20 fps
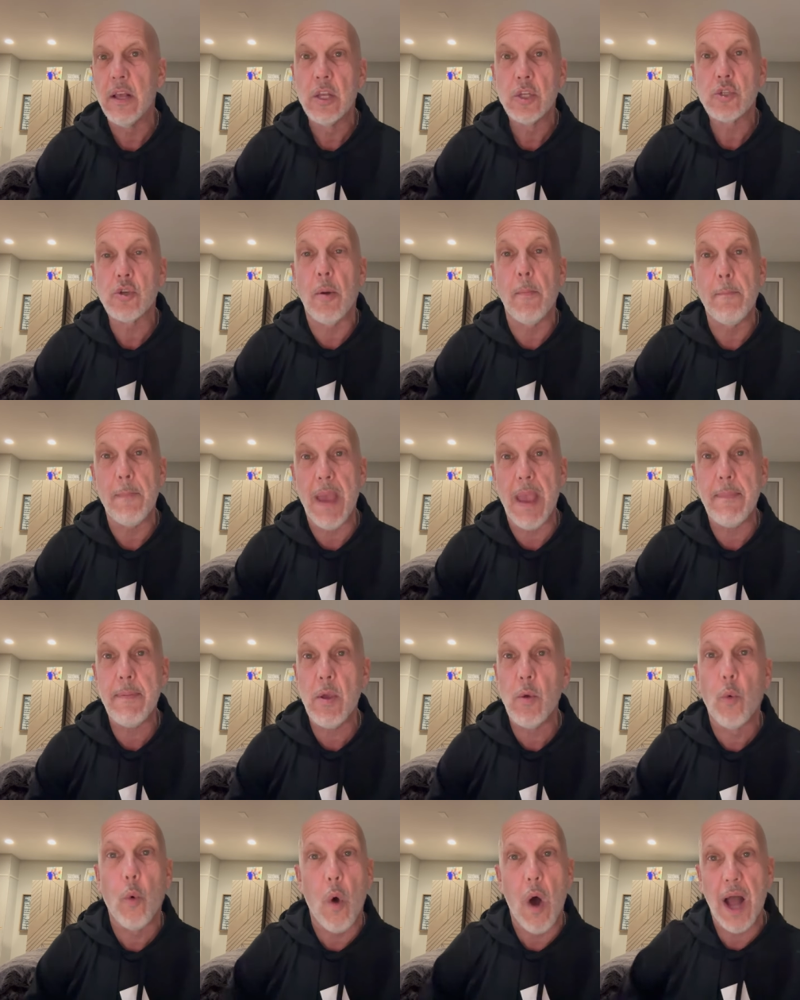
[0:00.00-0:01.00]
So maybe
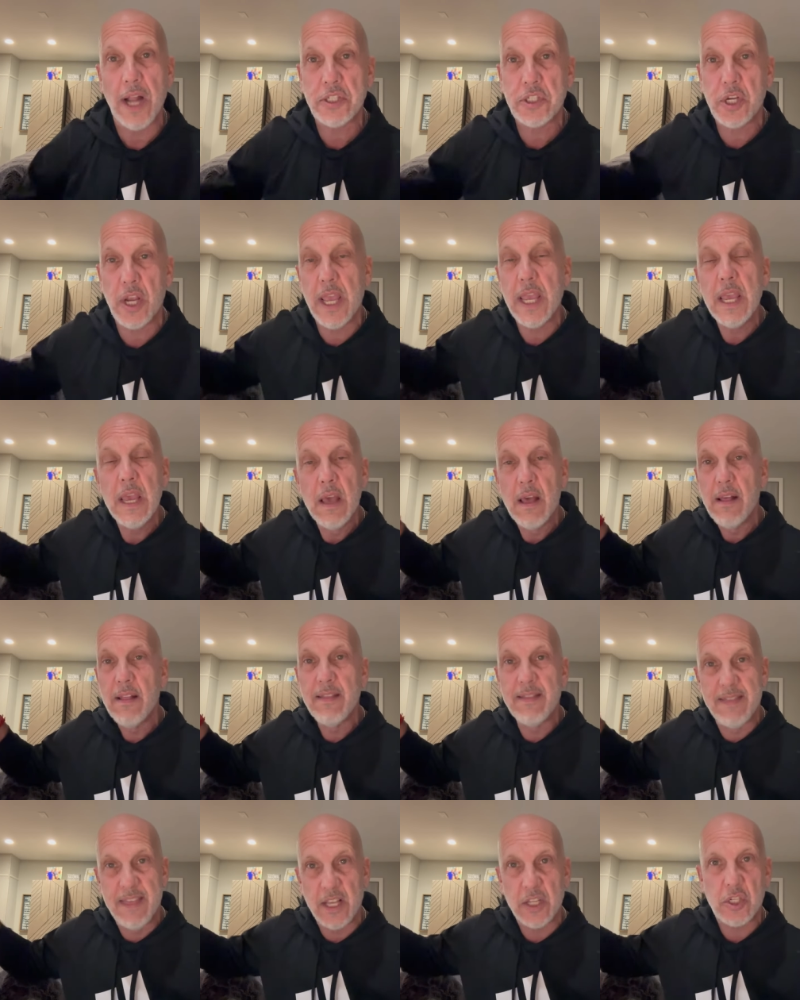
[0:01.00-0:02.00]
watching
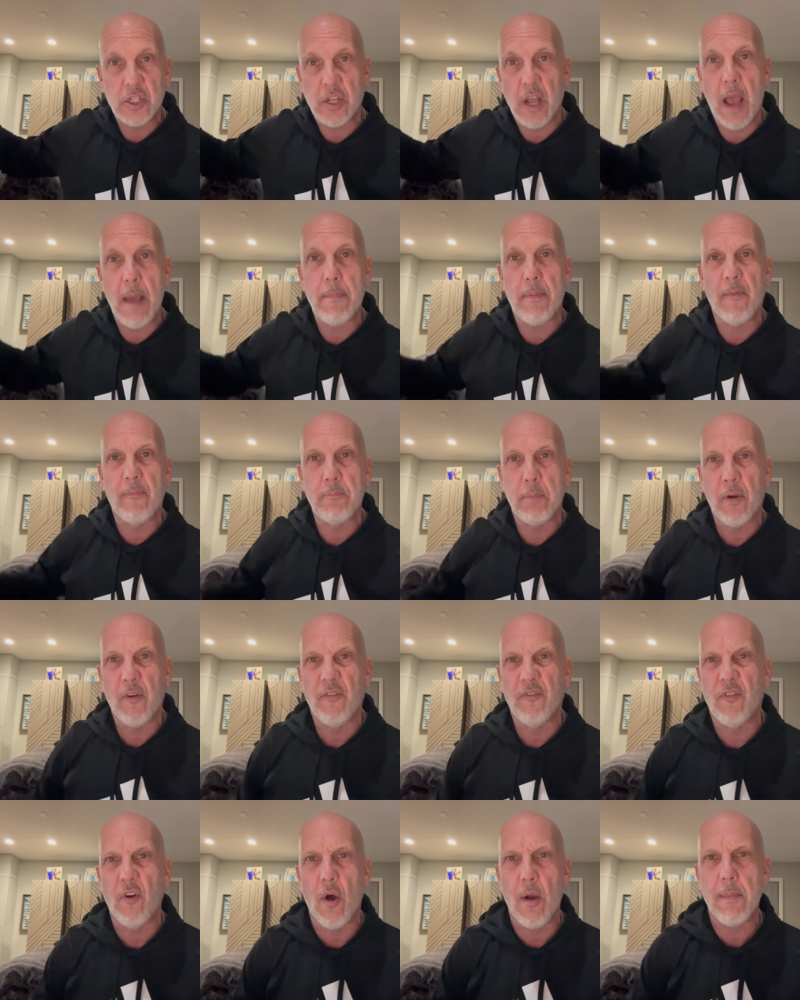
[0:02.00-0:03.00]
this type of
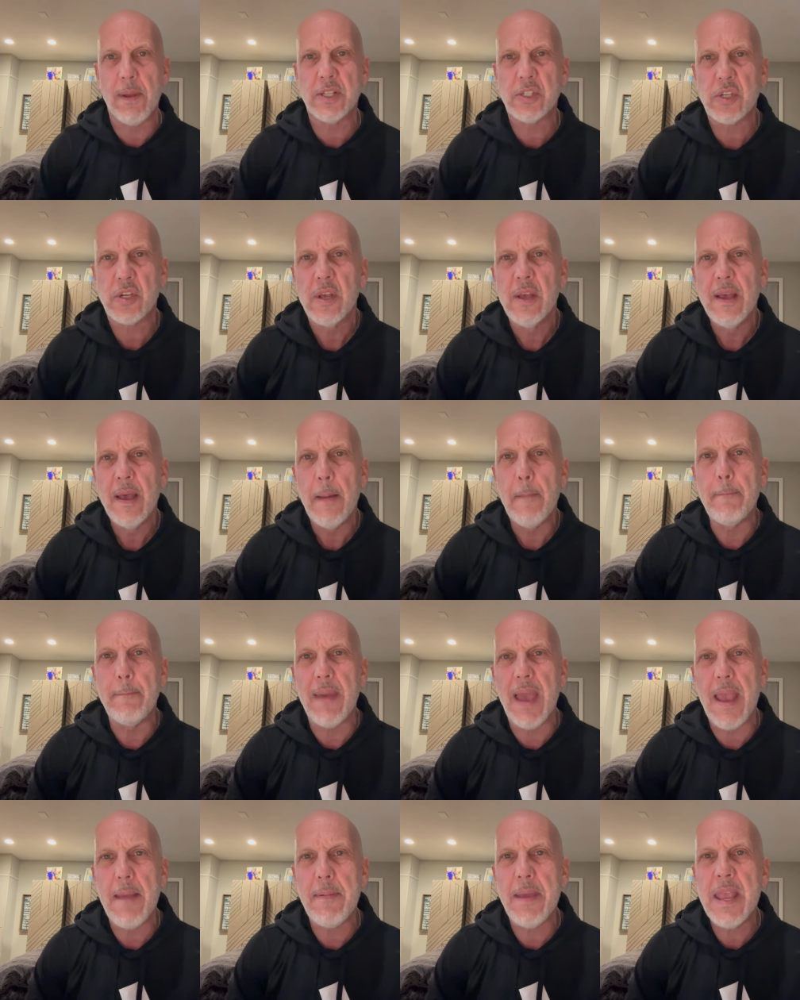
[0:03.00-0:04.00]
performance,
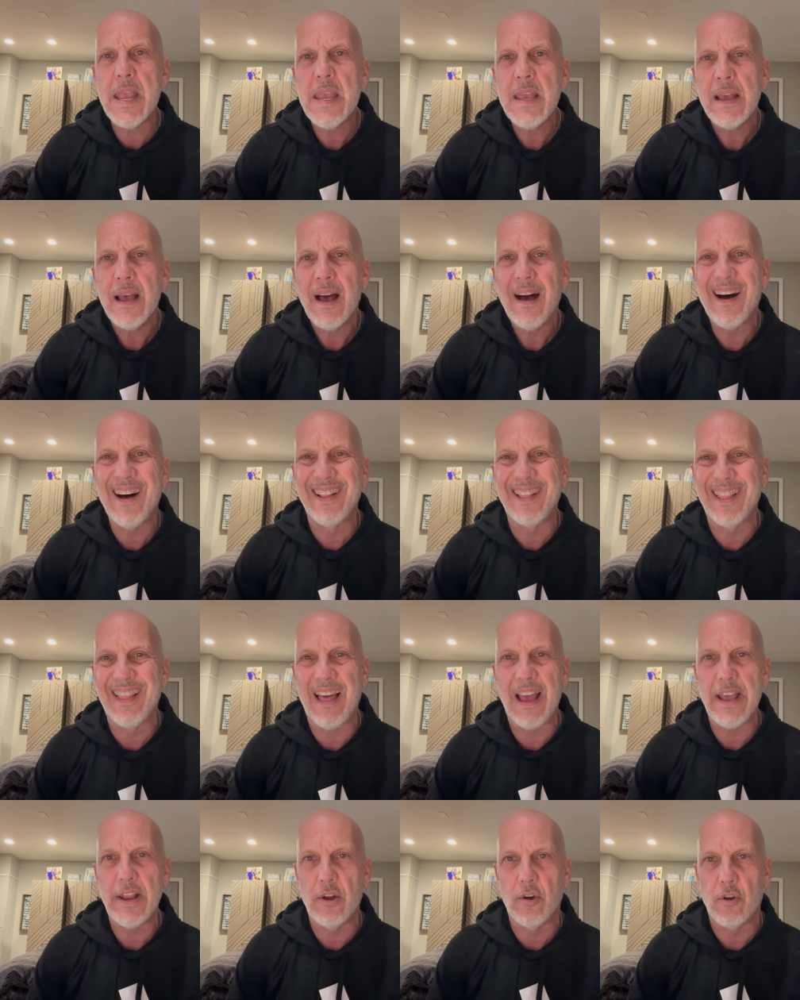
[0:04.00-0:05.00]
maybe a
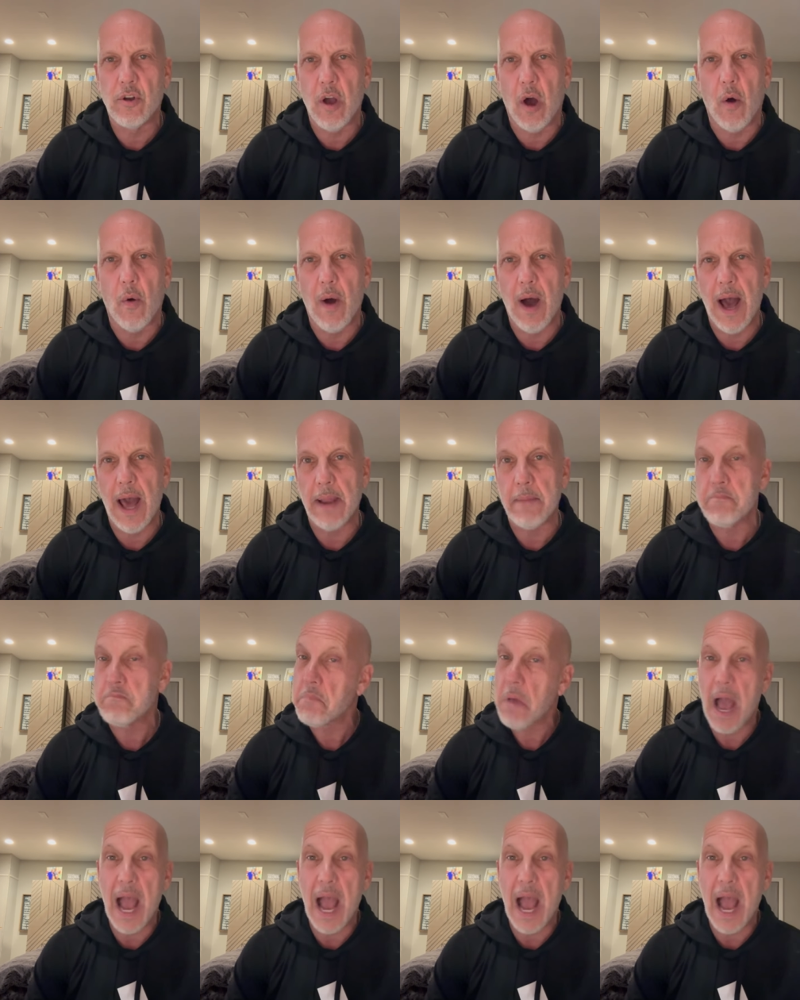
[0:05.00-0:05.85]
light will go on.